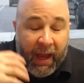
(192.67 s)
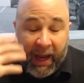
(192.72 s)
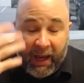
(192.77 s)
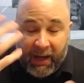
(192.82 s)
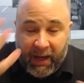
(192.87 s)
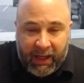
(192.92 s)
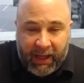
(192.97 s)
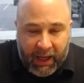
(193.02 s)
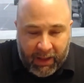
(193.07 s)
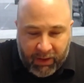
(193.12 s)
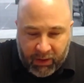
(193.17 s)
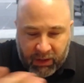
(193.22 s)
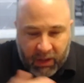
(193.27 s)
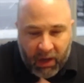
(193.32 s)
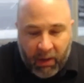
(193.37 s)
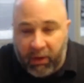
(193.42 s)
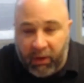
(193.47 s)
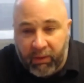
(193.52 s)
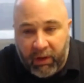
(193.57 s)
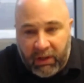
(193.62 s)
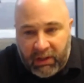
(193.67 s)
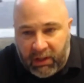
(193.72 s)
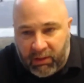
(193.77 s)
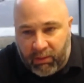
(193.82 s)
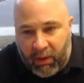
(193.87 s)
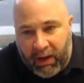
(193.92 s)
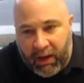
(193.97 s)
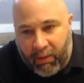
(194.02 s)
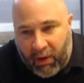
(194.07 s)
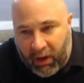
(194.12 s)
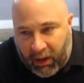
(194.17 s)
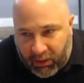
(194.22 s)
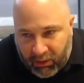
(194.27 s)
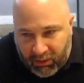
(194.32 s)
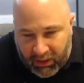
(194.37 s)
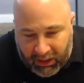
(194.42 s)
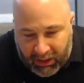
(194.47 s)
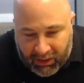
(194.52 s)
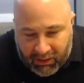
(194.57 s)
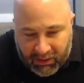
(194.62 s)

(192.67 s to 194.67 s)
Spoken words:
And again, there's a number of reasons why you want to do that.